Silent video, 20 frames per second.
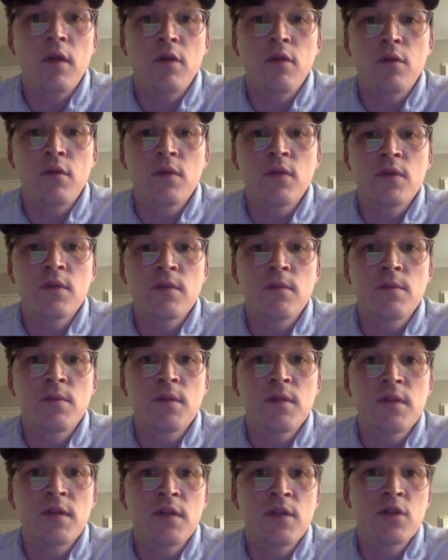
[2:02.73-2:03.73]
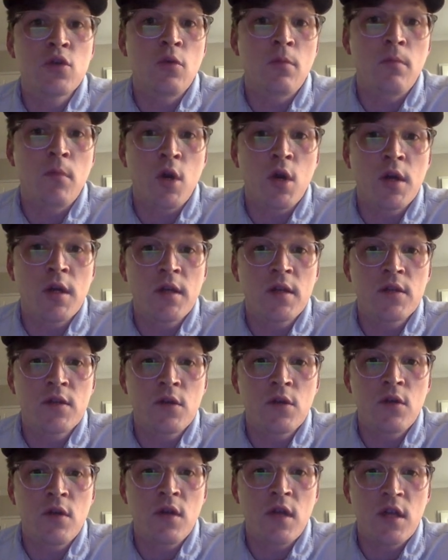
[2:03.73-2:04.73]
through some potential markets
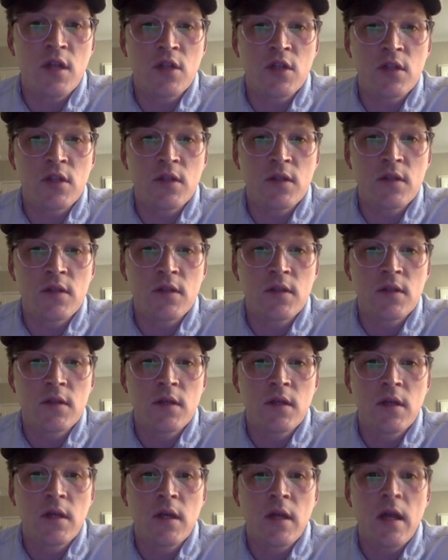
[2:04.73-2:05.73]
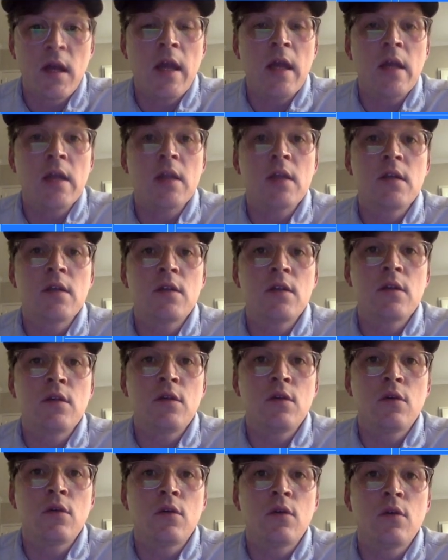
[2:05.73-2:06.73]
or niches, and
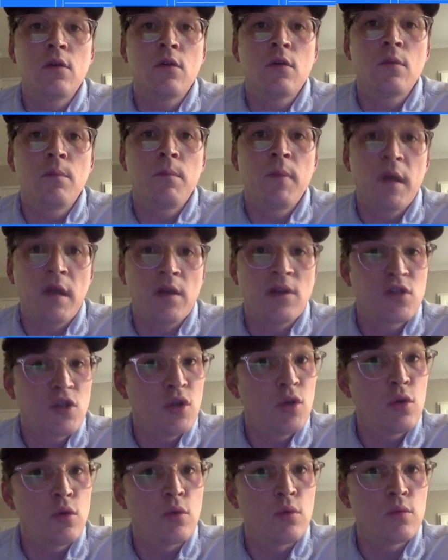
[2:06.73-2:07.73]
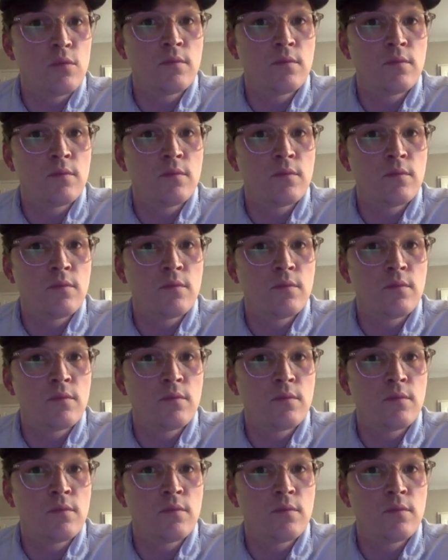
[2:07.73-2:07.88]
you'll pick 2